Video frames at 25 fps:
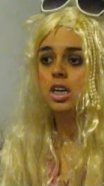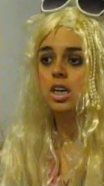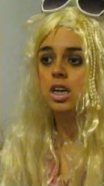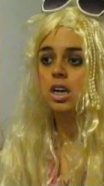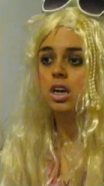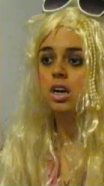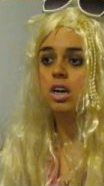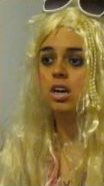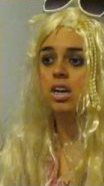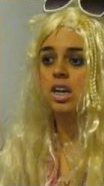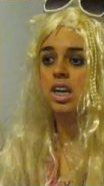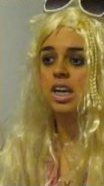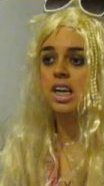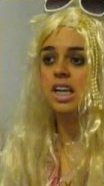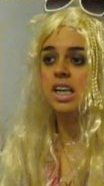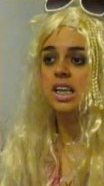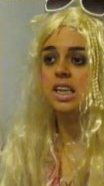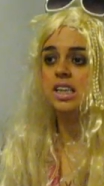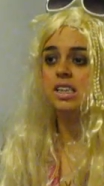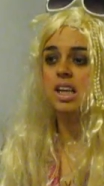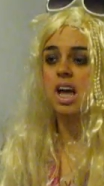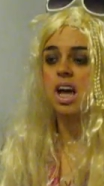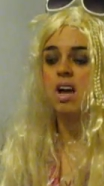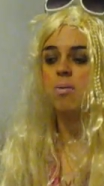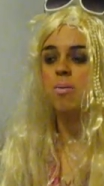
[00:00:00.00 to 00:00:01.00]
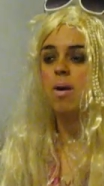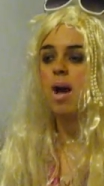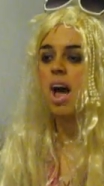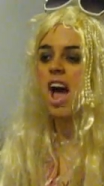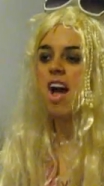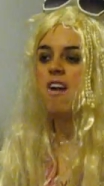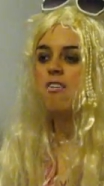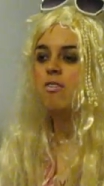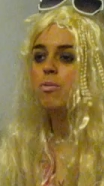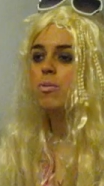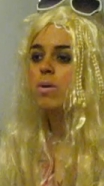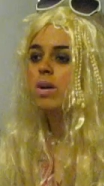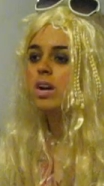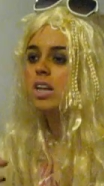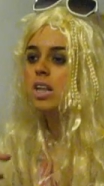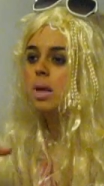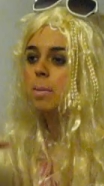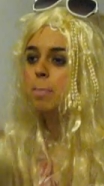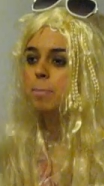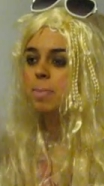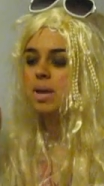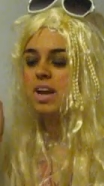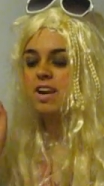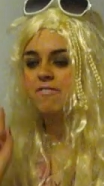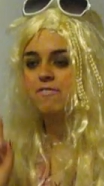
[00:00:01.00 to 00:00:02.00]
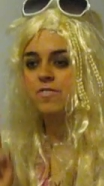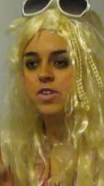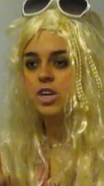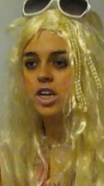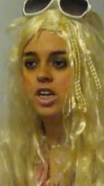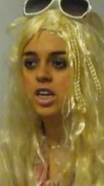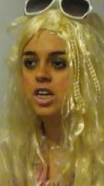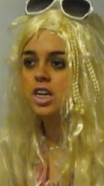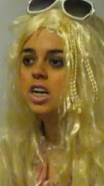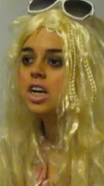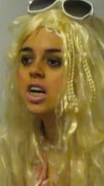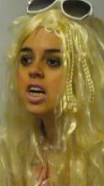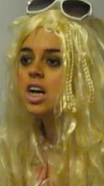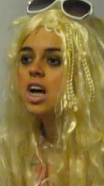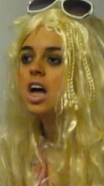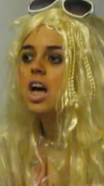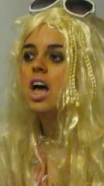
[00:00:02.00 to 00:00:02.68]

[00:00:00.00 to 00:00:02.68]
Because I want everyone to look beautiful.